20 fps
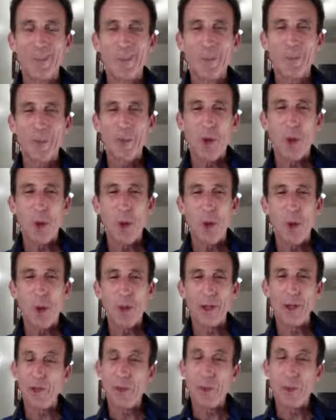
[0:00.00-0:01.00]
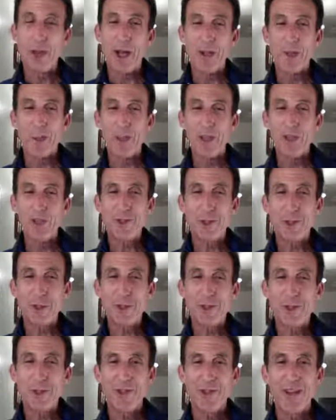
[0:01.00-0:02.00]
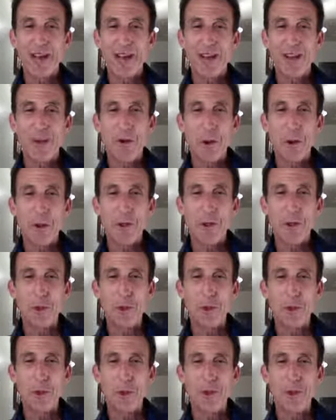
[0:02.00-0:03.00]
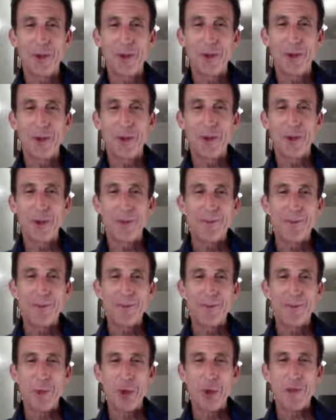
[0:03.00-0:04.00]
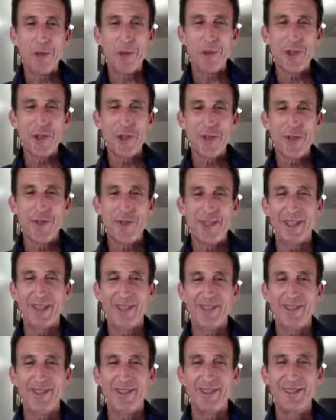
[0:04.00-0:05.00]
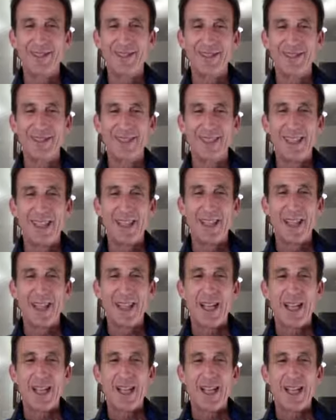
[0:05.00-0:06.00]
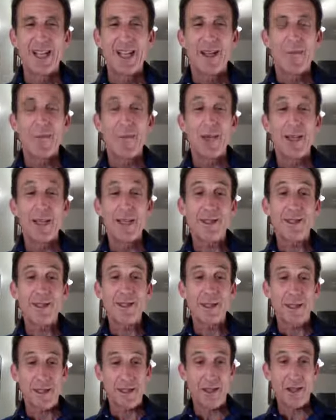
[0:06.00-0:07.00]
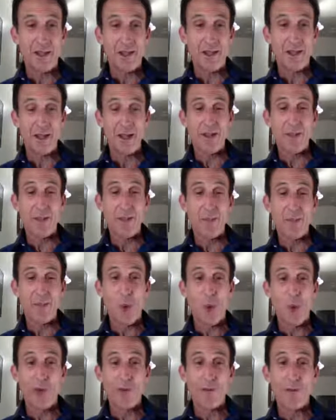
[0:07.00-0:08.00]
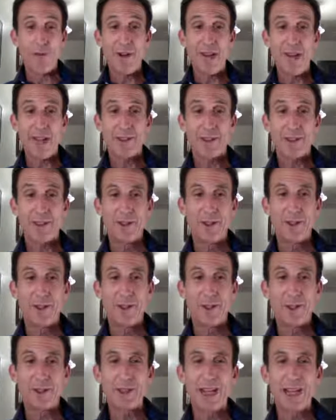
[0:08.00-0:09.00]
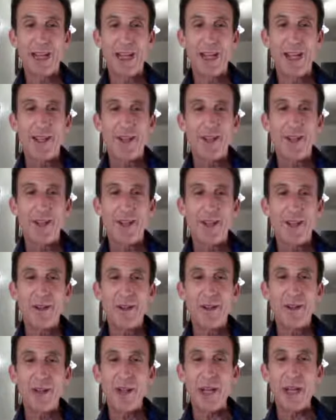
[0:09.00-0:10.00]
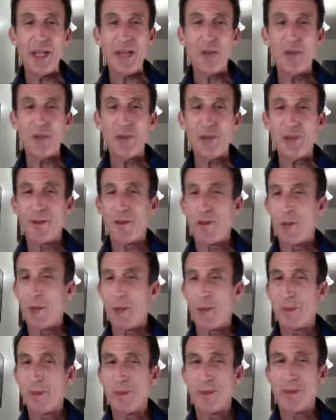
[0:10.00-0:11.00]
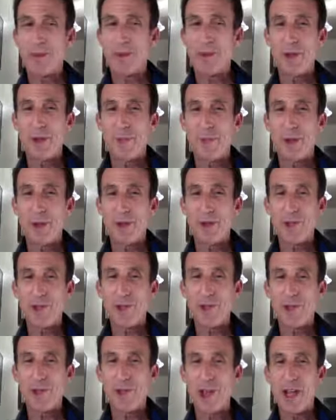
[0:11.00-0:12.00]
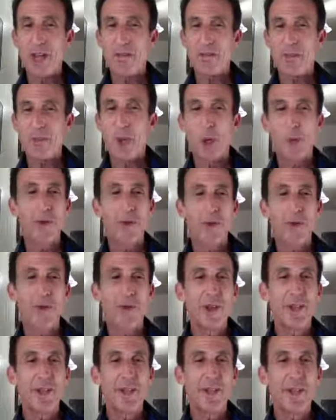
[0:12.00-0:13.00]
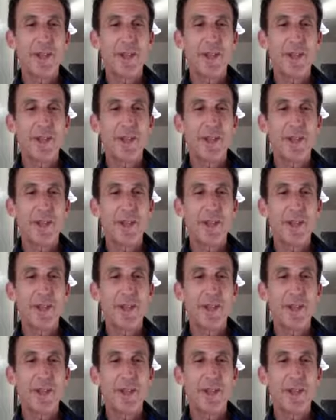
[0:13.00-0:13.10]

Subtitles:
Or you might research that on your birth certificate. But it's another important factor in looking at the themes of a person's life purpose and